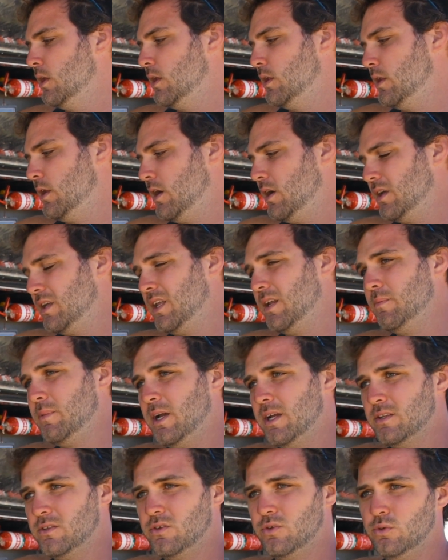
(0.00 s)
Now I'll get
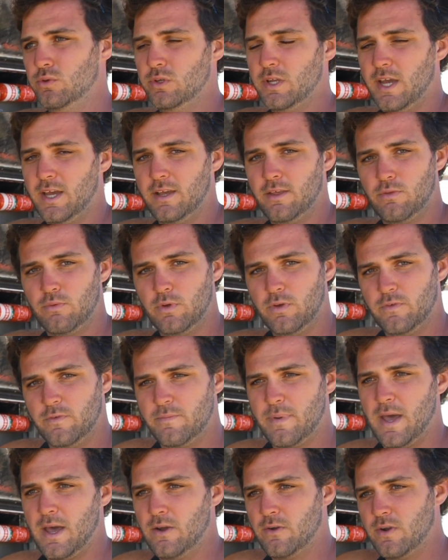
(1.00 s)
about 2 days worth
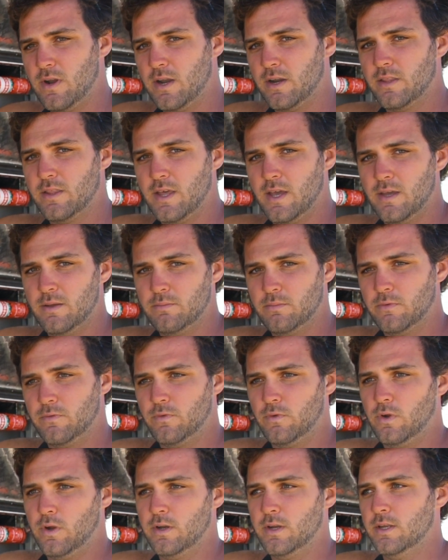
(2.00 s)
of power out of that
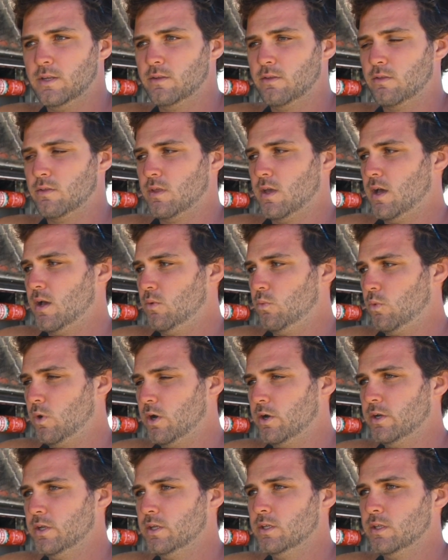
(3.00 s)
before I need to start
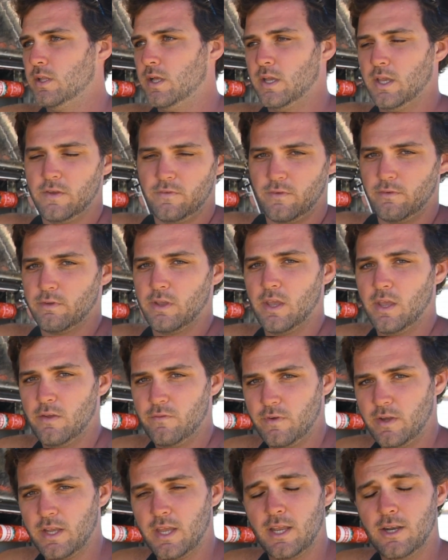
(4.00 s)
worrying, like
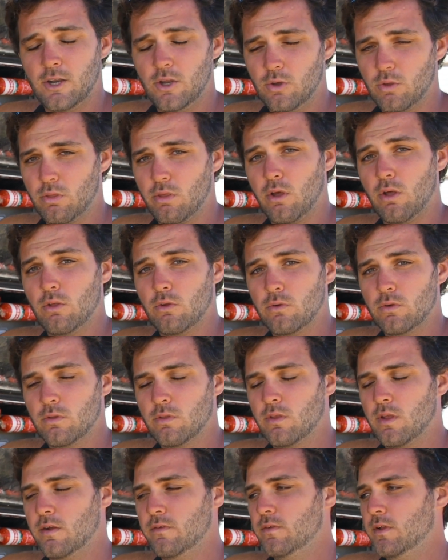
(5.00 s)
if I get no solar and
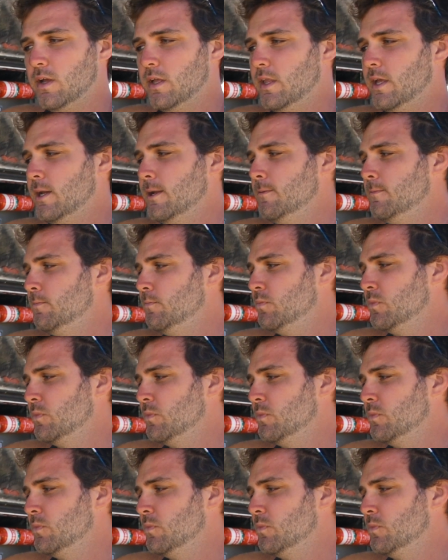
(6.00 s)
stuff like that.